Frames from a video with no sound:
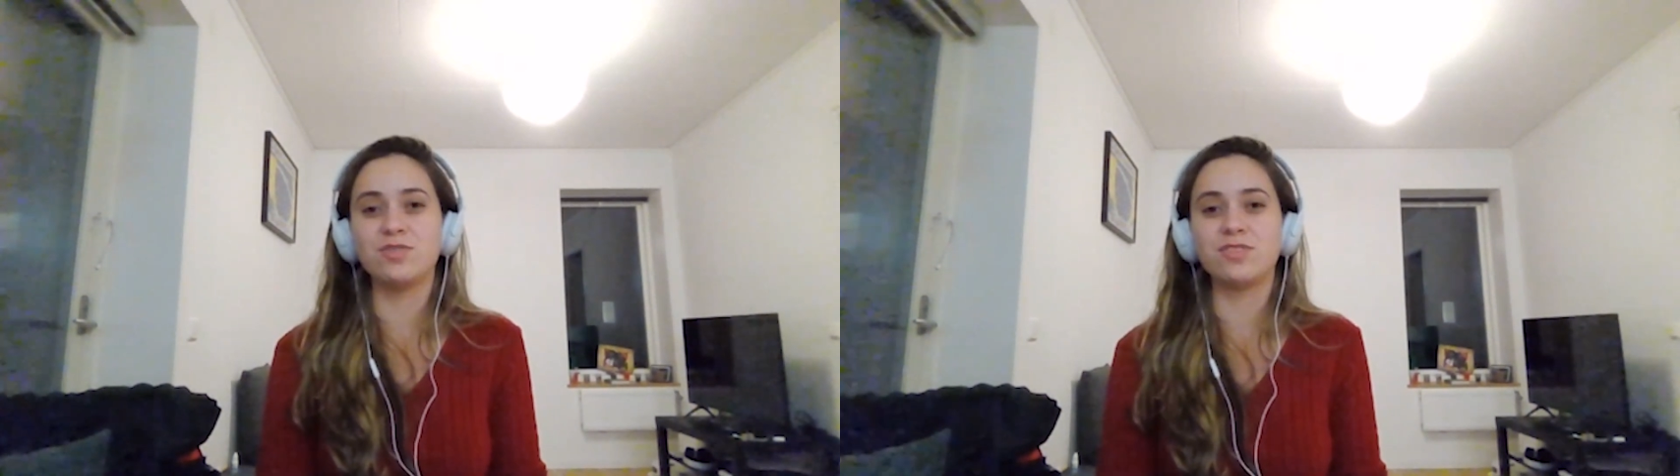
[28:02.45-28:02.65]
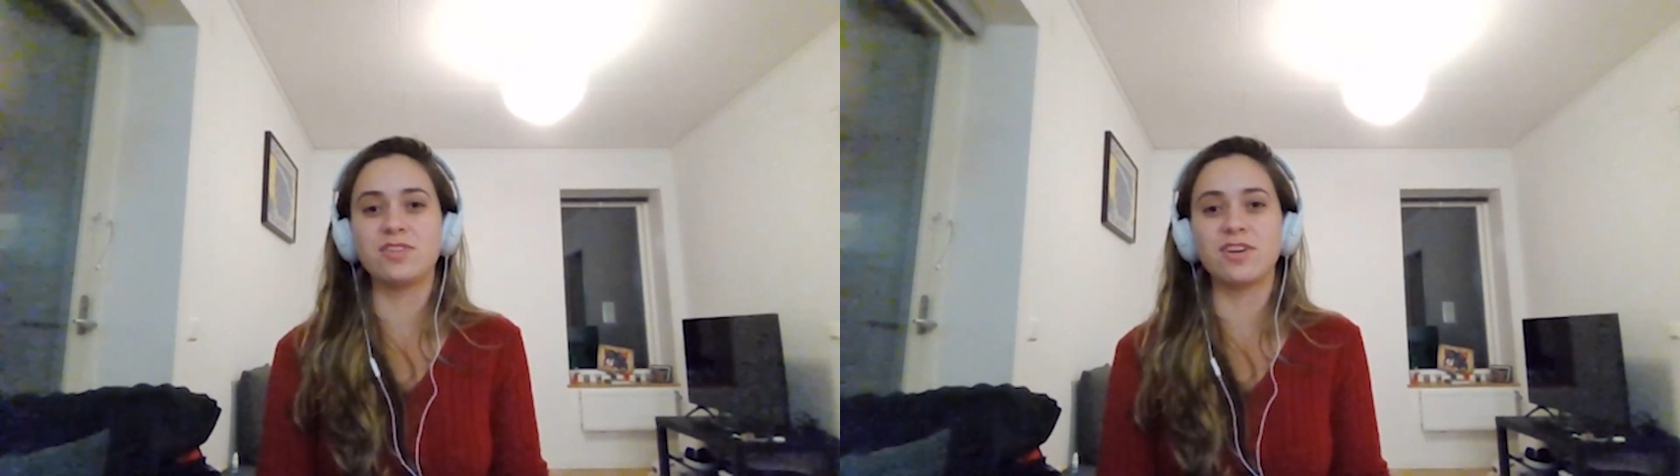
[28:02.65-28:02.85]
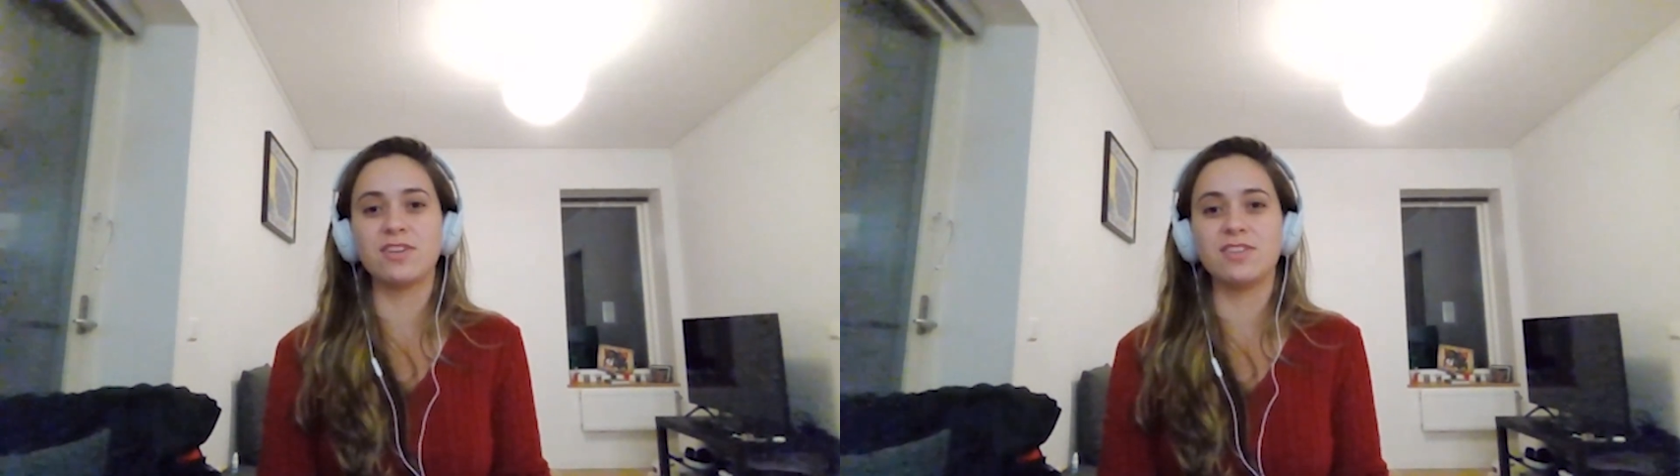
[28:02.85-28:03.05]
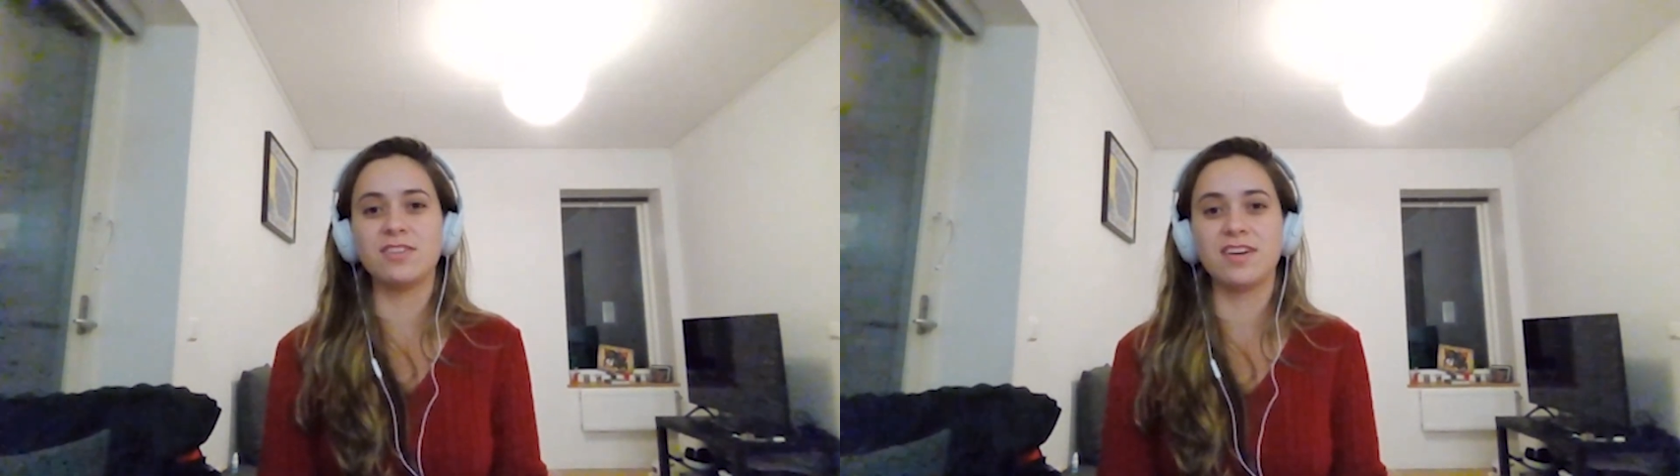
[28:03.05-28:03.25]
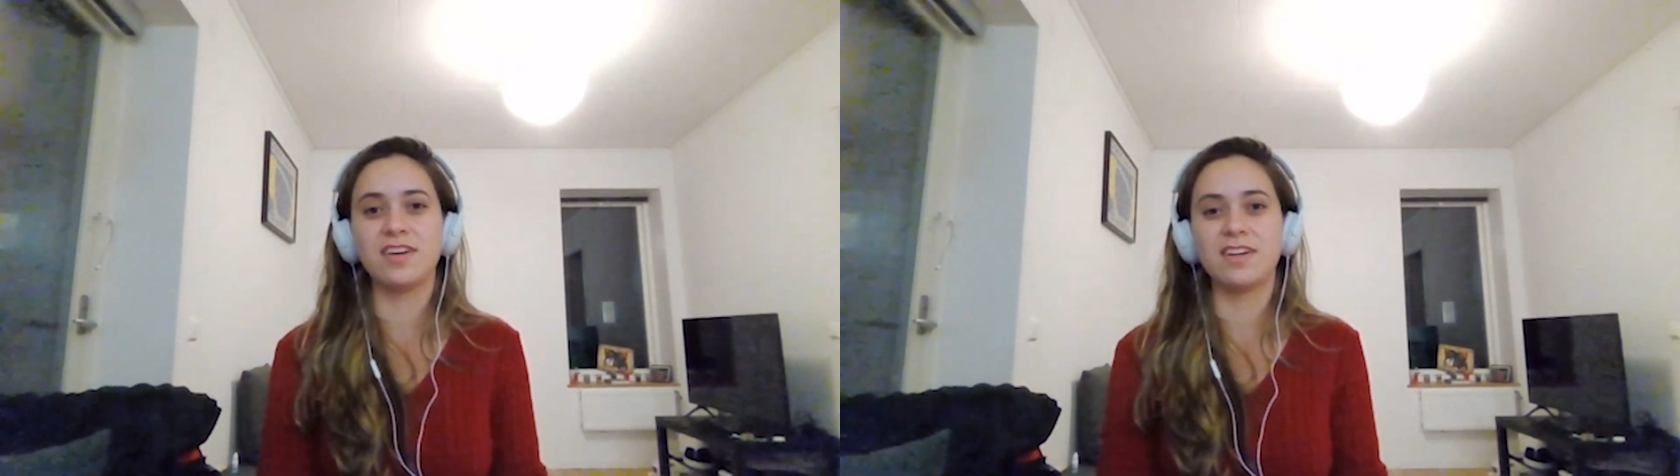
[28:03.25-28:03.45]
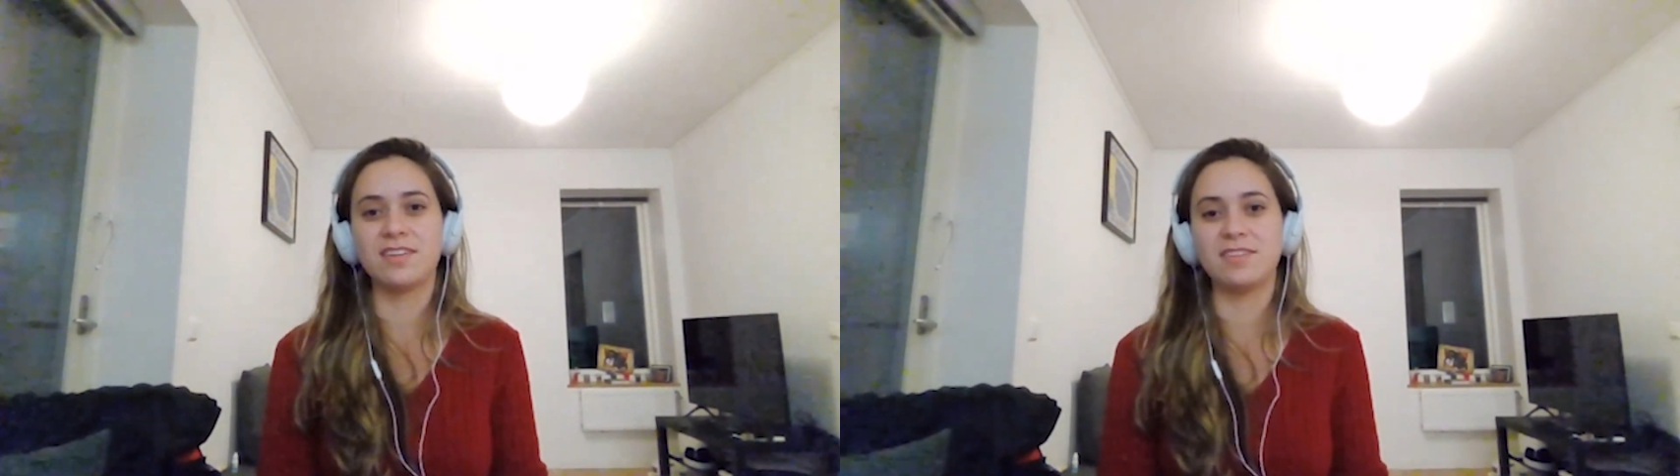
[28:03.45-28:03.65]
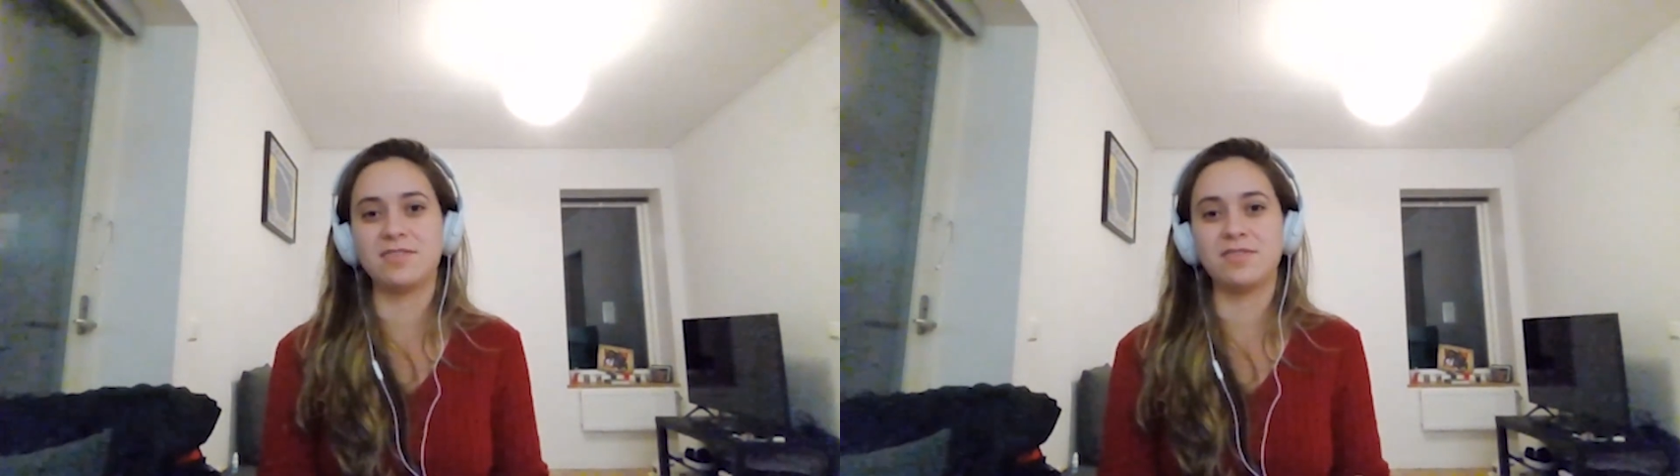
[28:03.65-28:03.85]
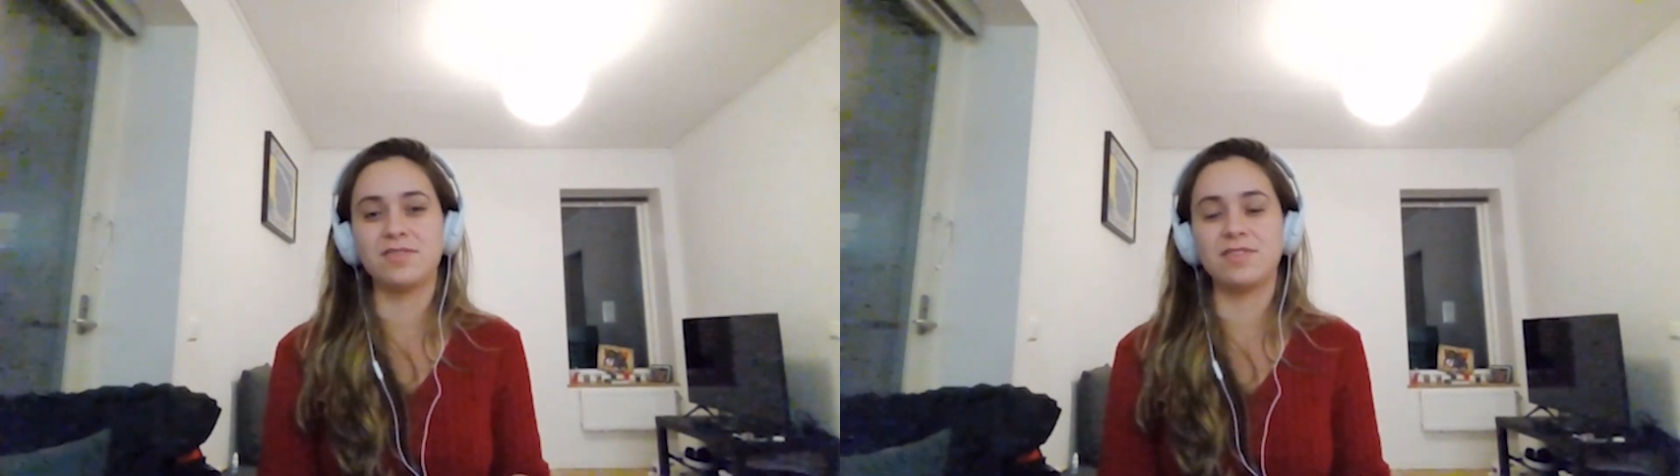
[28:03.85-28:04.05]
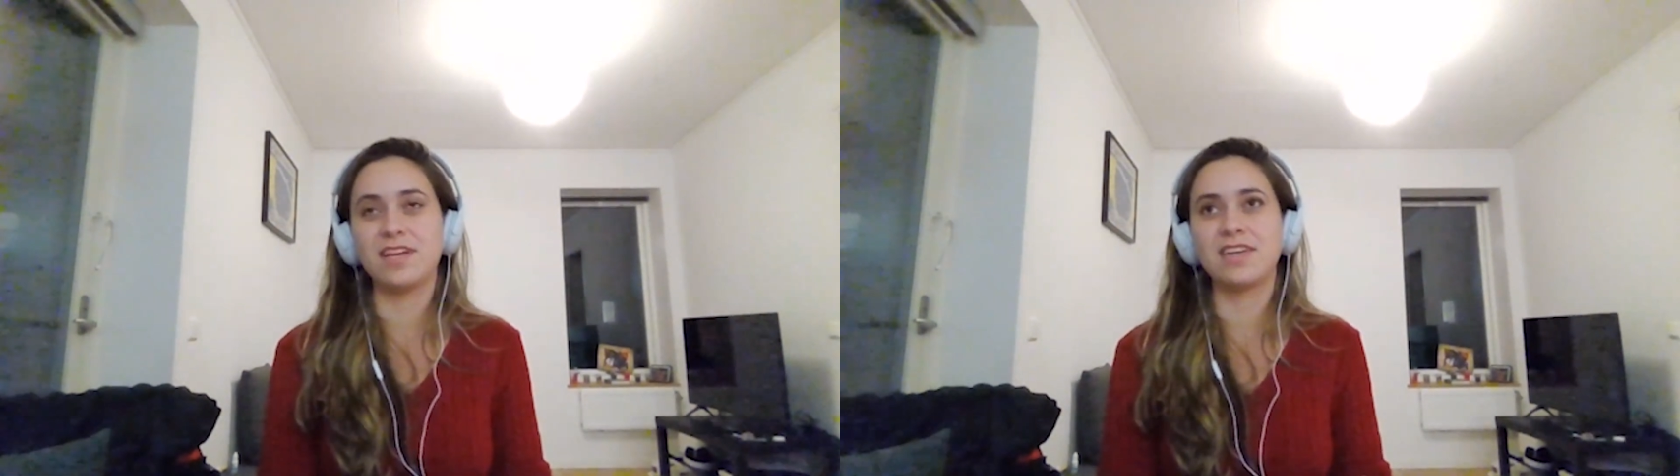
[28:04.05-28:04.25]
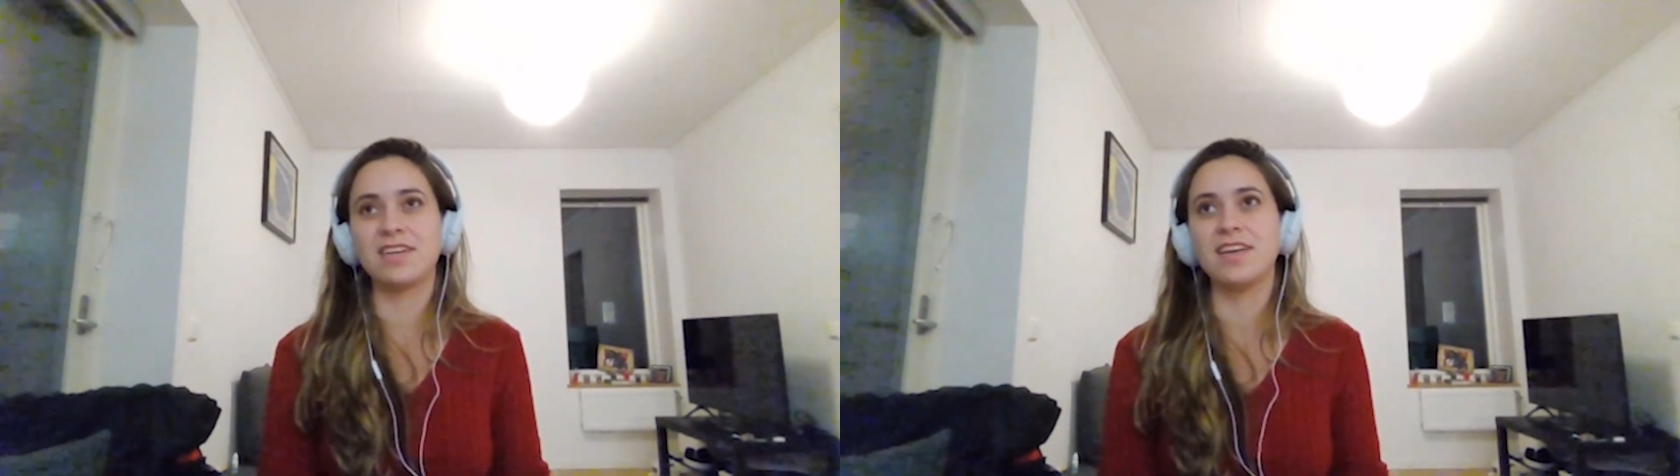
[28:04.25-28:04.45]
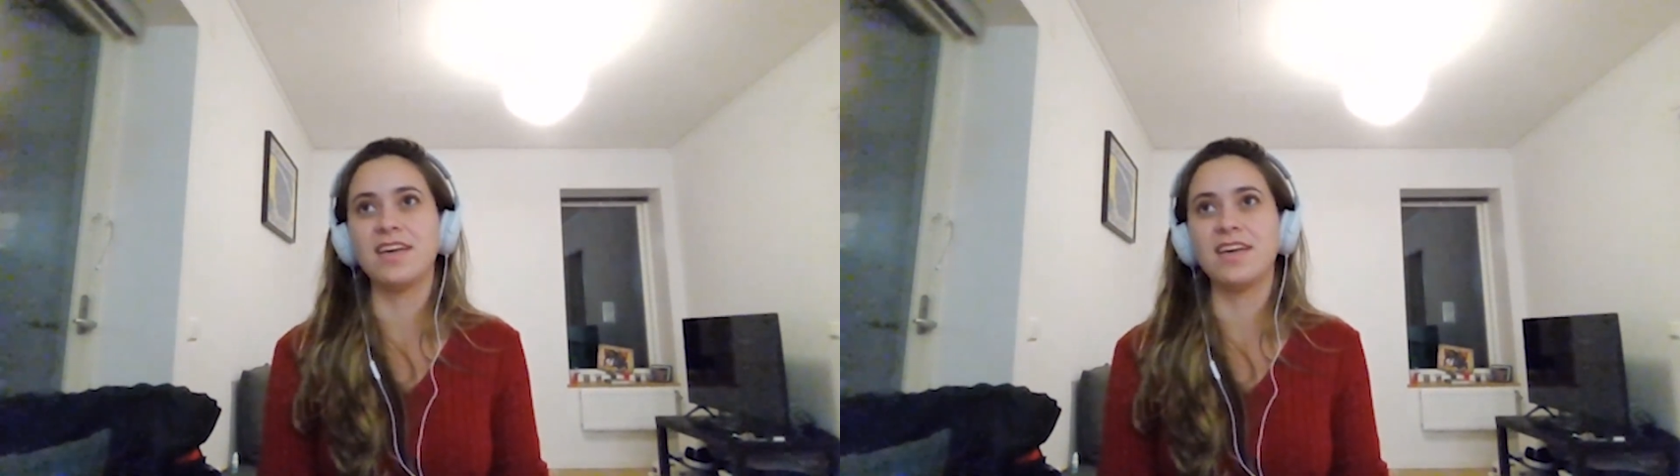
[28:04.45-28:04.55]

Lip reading: start like